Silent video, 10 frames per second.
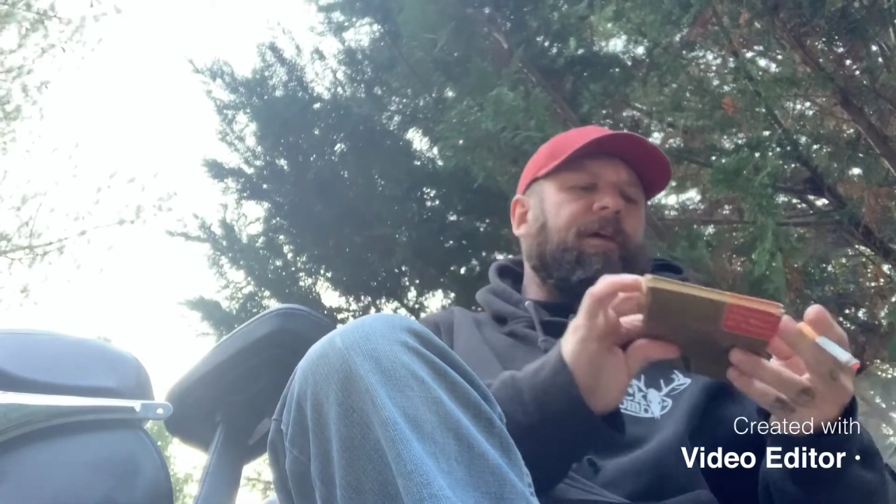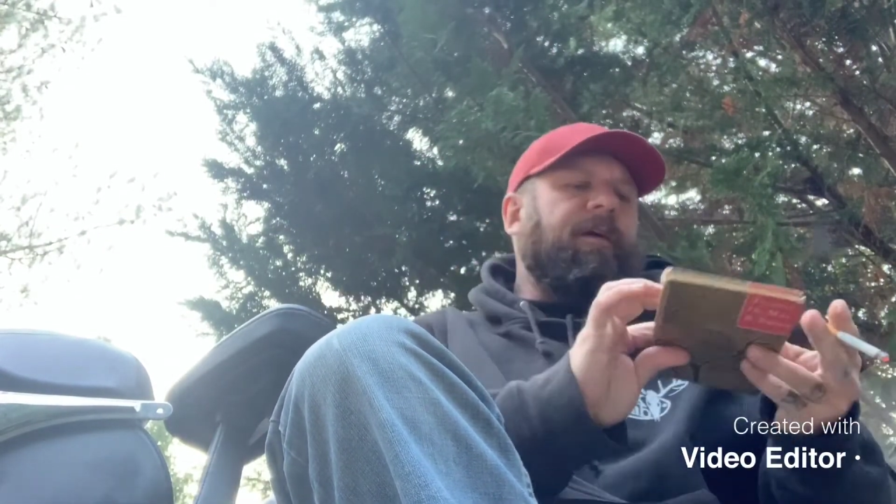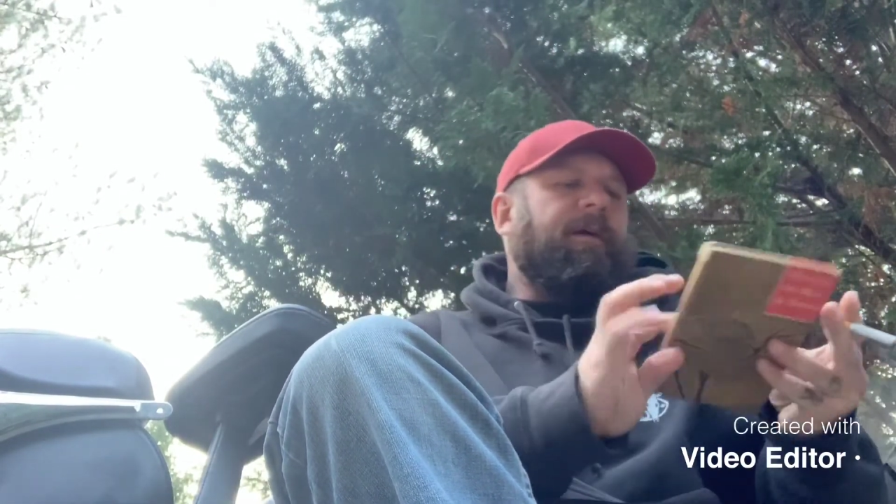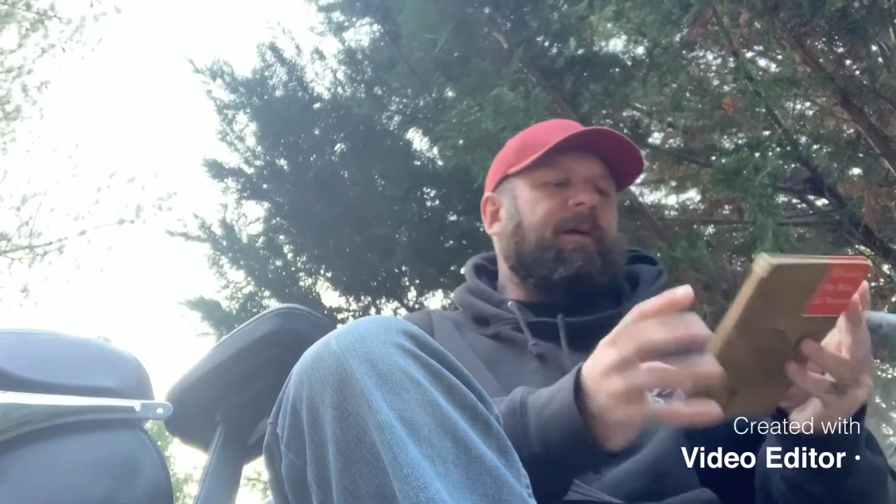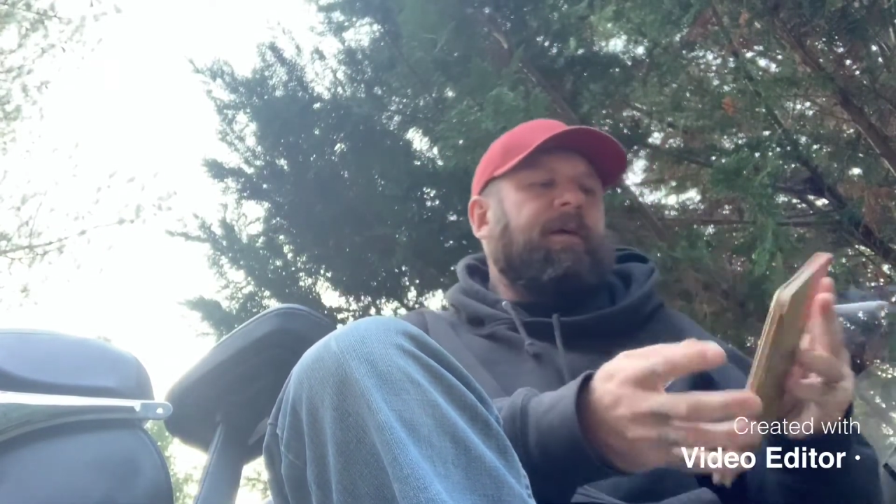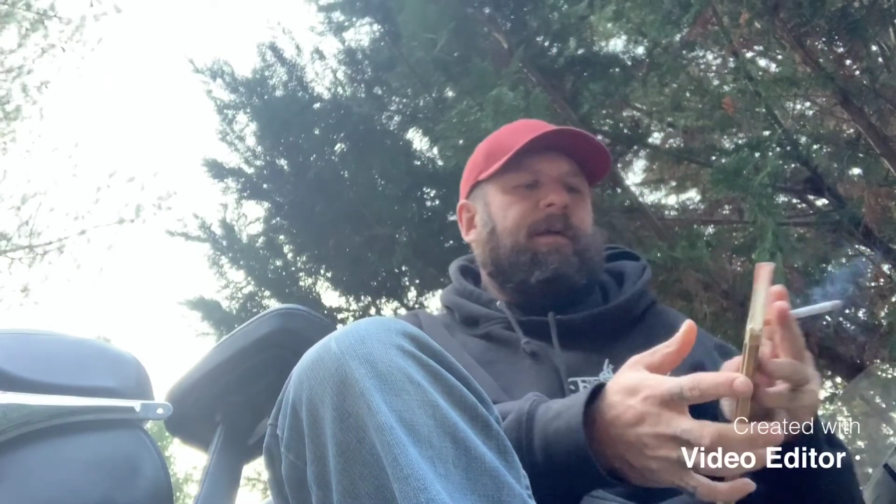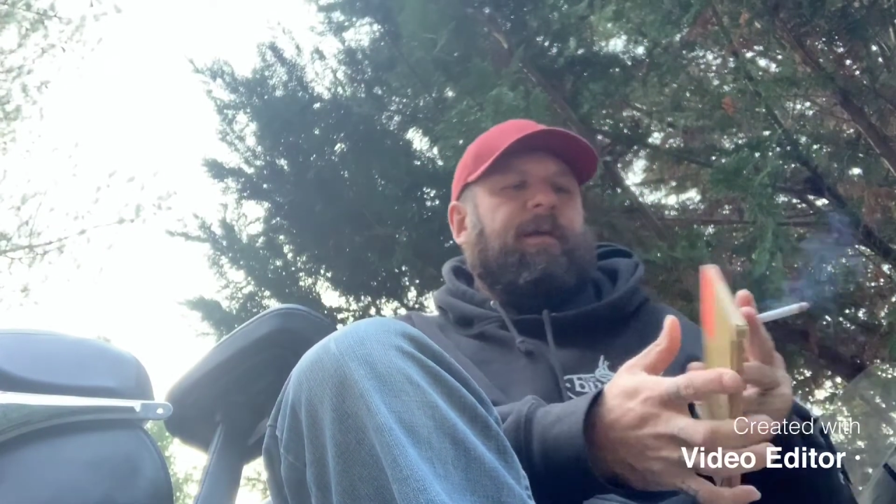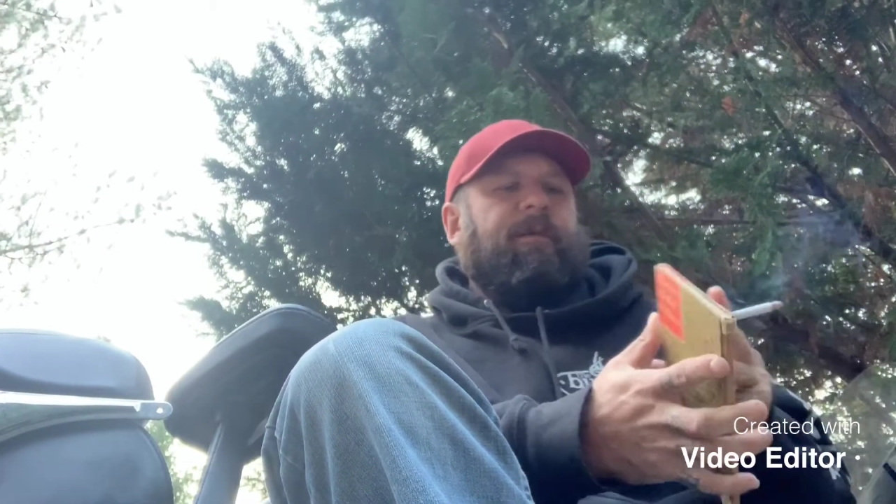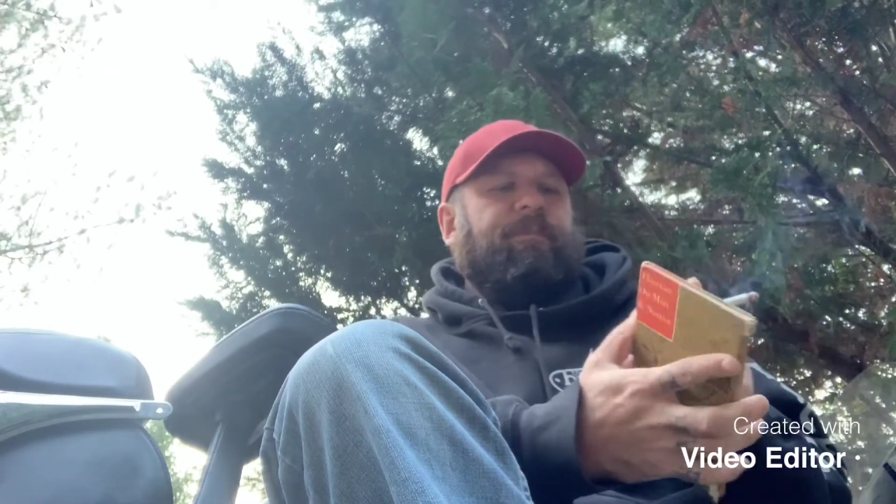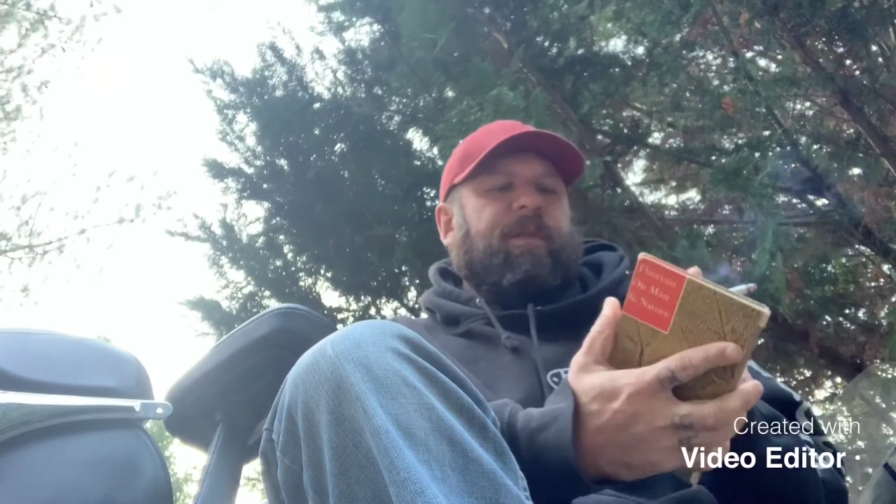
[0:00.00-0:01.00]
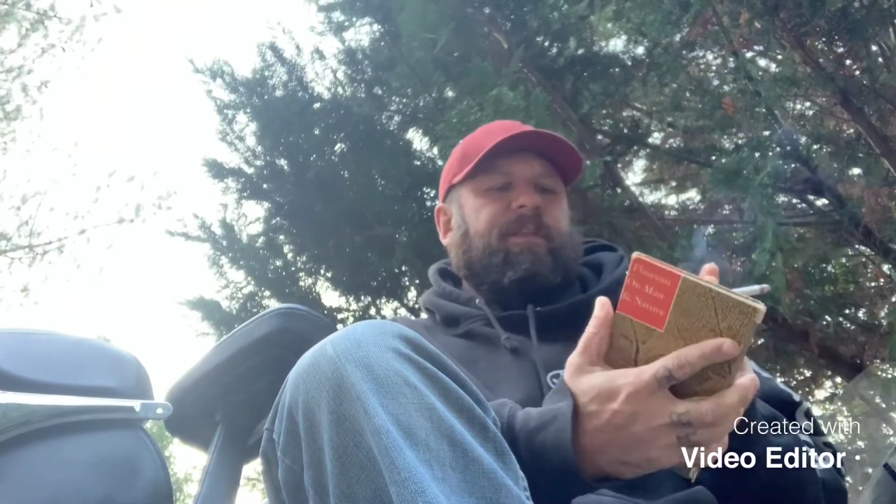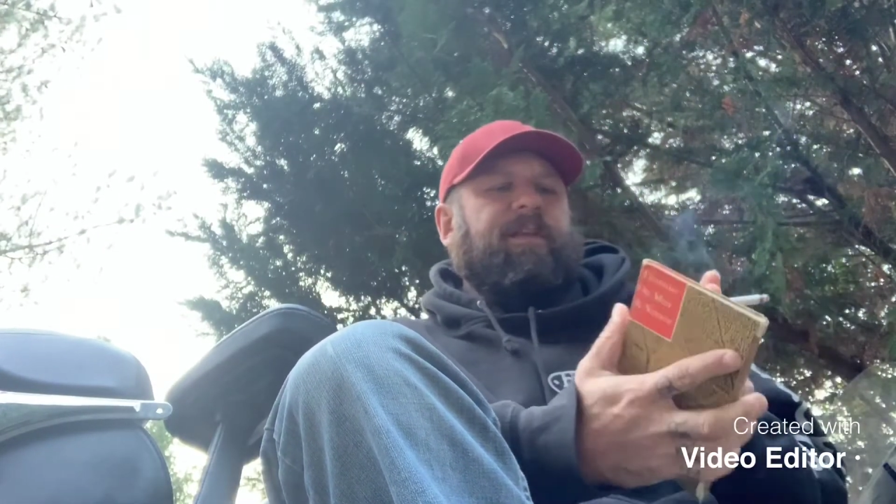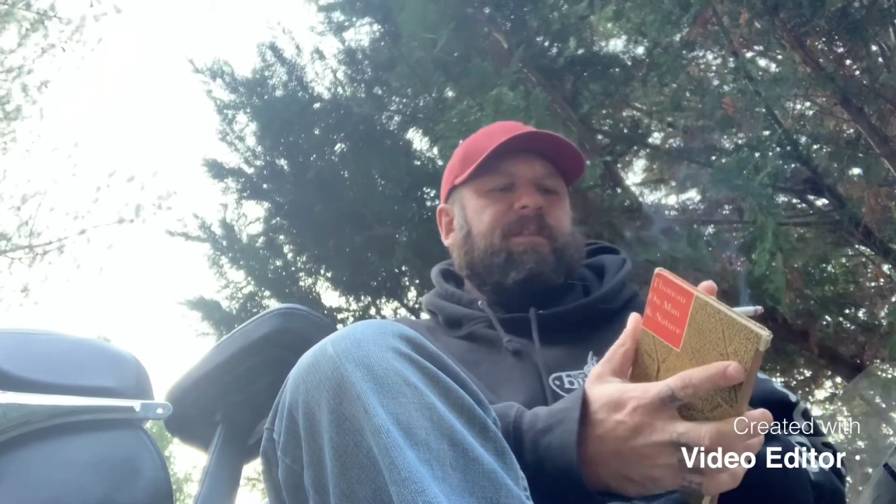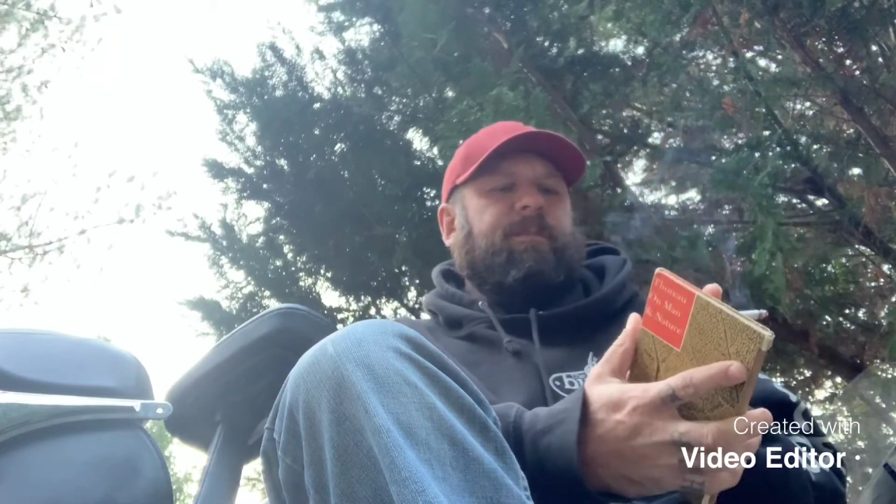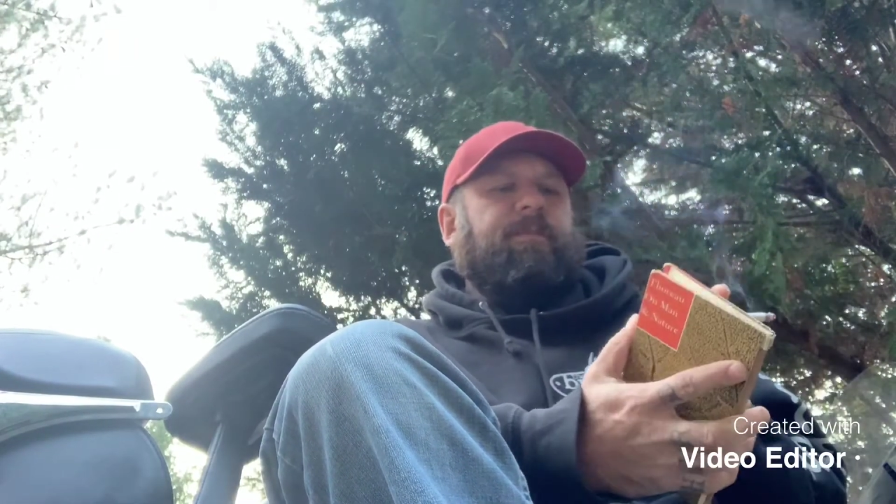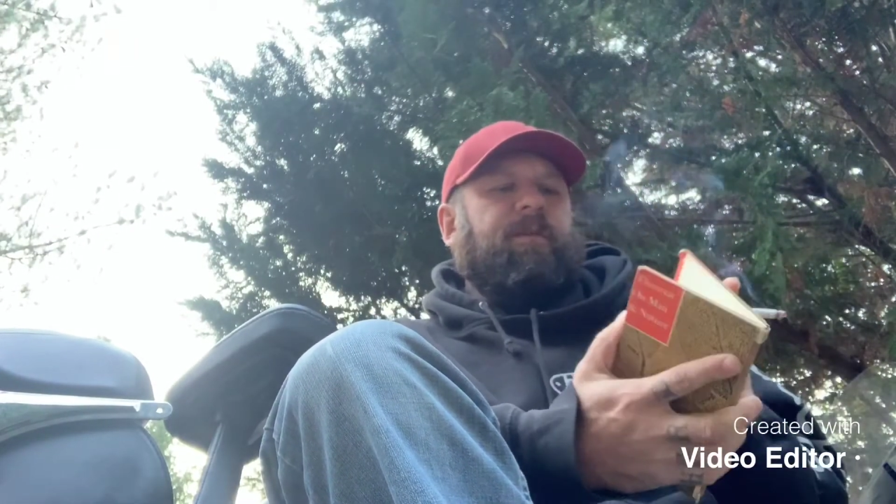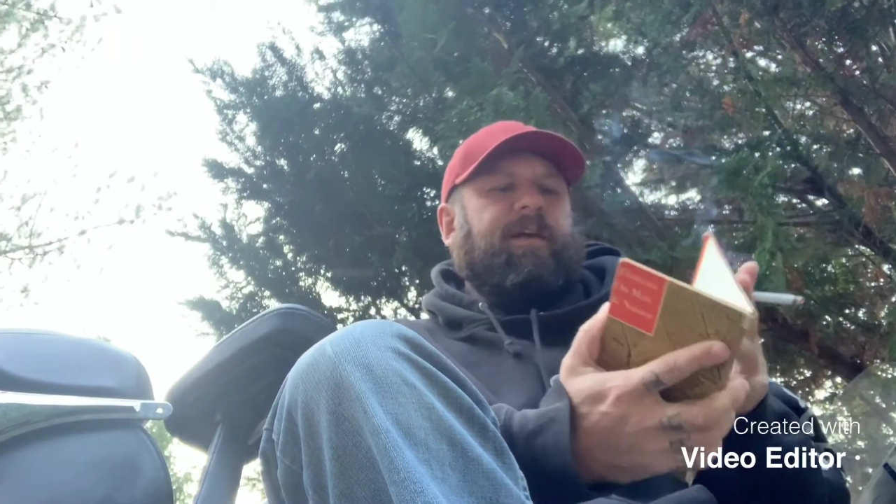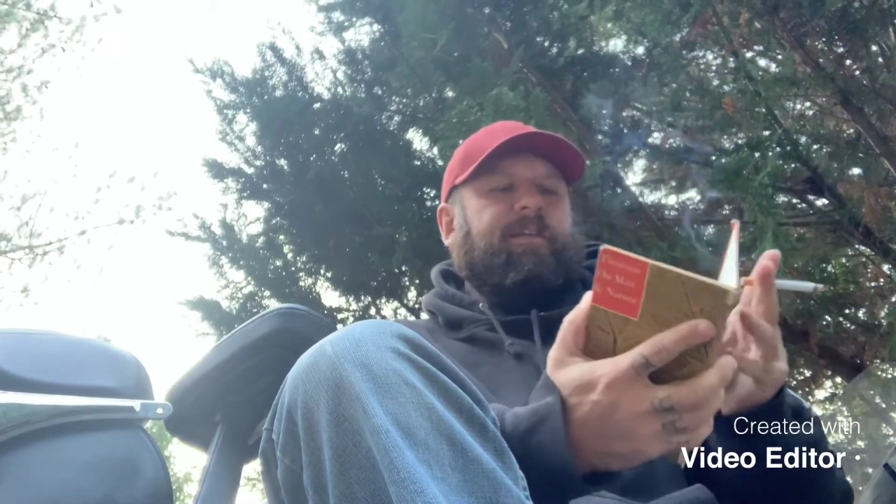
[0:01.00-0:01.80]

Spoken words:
I think some people like